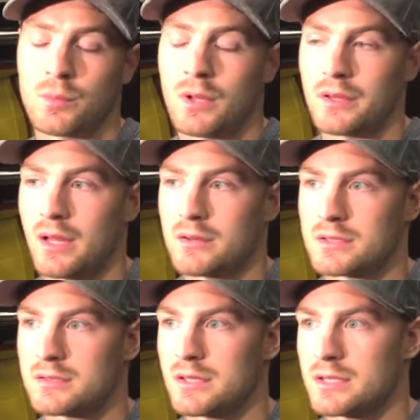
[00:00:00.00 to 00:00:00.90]
well down the
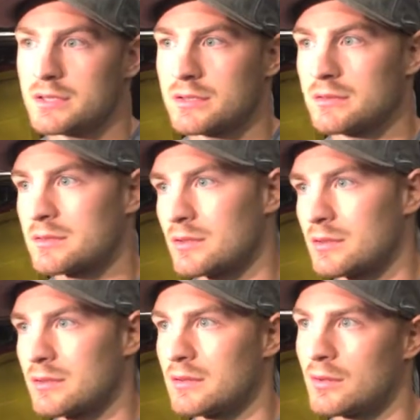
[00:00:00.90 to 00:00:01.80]
stretch. So
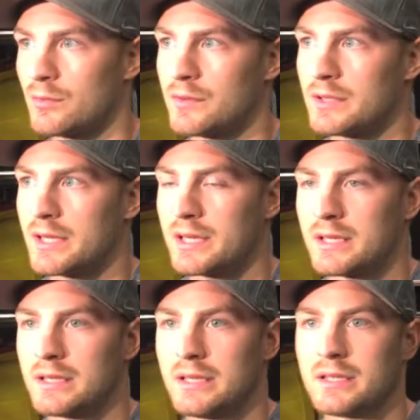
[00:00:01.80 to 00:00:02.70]
hopefully that
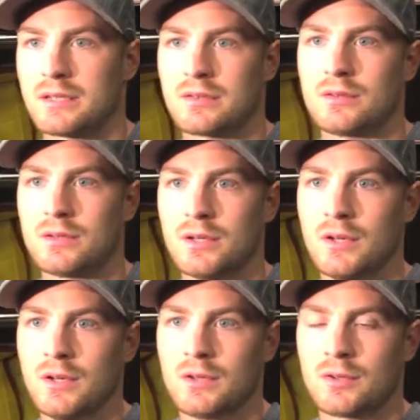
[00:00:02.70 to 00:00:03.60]
can lead into
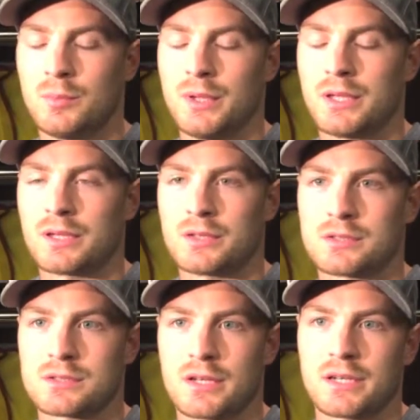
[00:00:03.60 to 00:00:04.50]
to being a
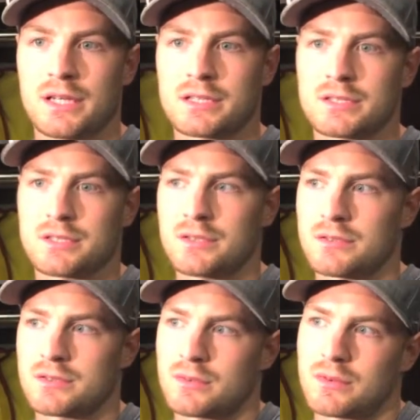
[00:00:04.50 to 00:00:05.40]
good start next
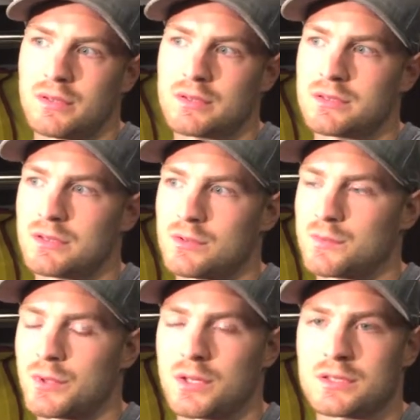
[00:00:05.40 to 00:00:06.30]
year. So there's there's
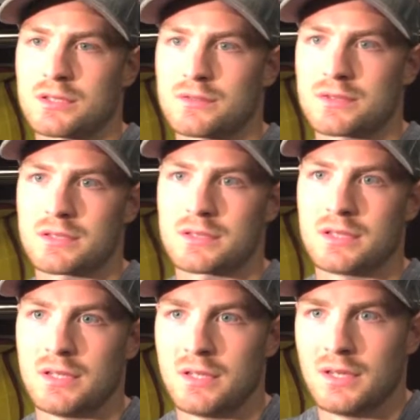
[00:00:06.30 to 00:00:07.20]
positives and
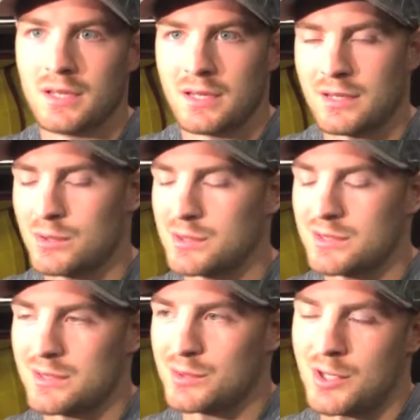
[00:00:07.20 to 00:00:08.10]

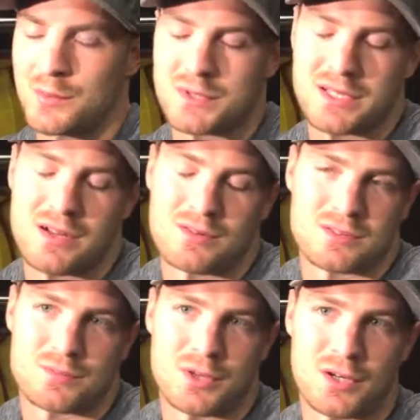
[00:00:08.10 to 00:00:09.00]
there's there's ups and
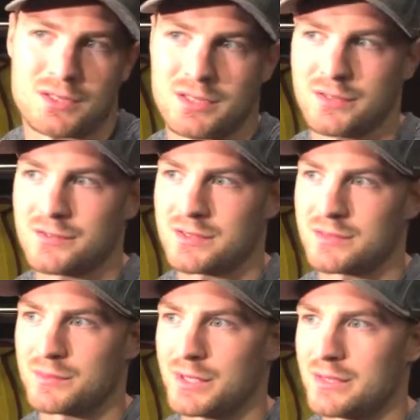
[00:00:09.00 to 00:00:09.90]
downs and positives
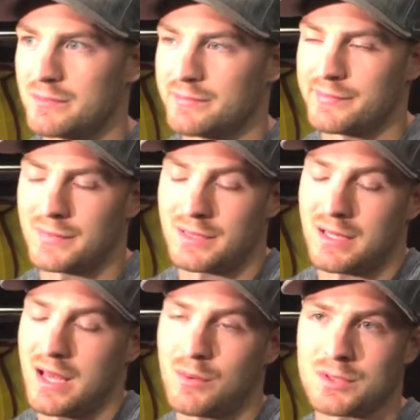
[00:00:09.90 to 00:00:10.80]
and but
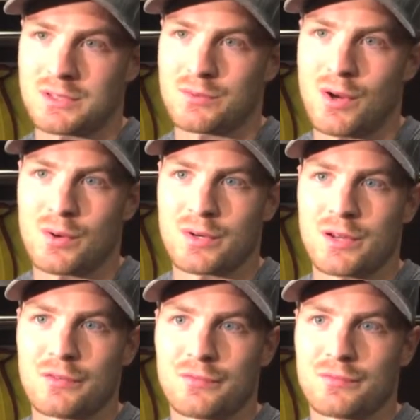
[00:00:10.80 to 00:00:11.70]
yeah, I wasn't around
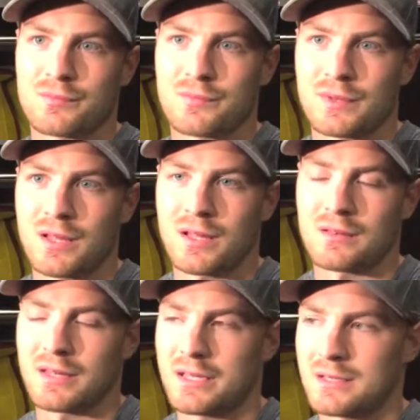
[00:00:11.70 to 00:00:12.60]
enough uh,
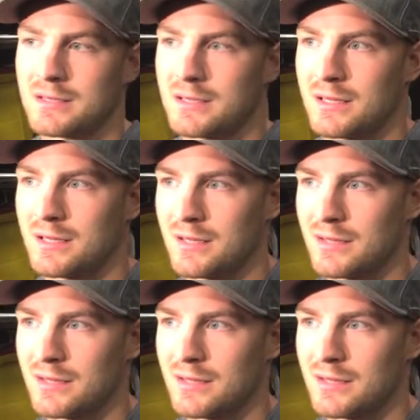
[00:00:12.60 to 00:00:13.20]
late in the,